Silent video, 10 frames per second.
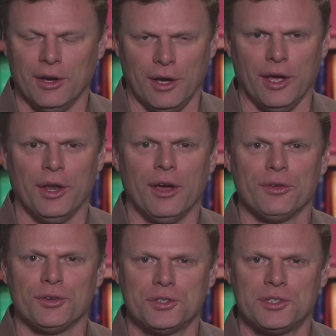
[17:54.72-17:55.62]

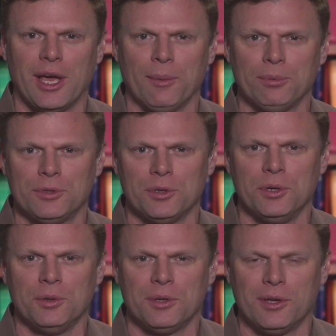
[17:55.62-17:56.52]
another step
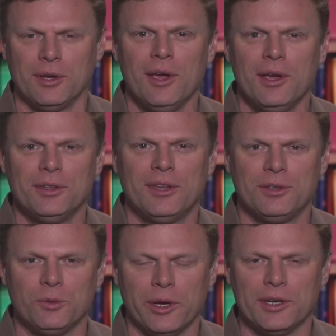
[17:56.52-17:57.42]

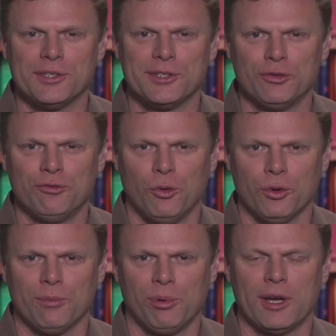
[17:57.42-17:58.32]
to witnesses
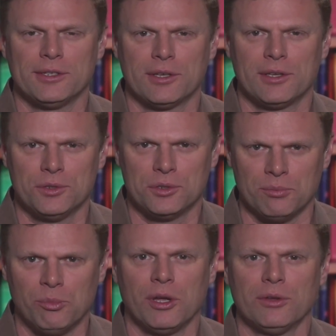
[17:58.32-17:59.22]
for the
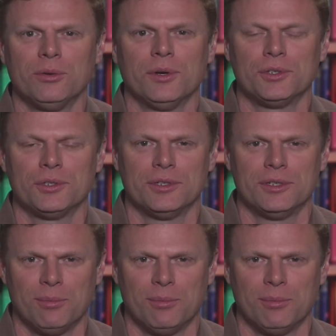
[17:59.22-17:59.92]
prosecution being tortured to